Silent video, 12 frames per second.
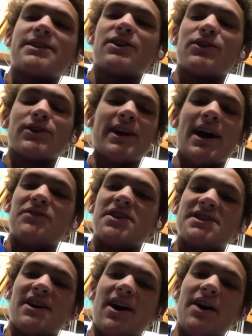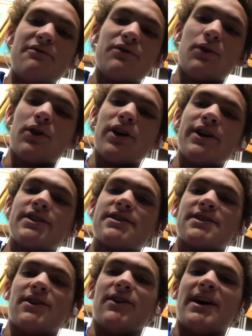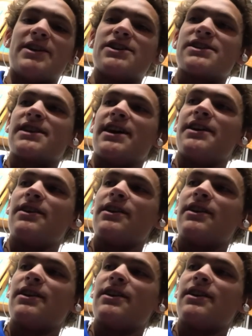don't really have the time for it. So I just said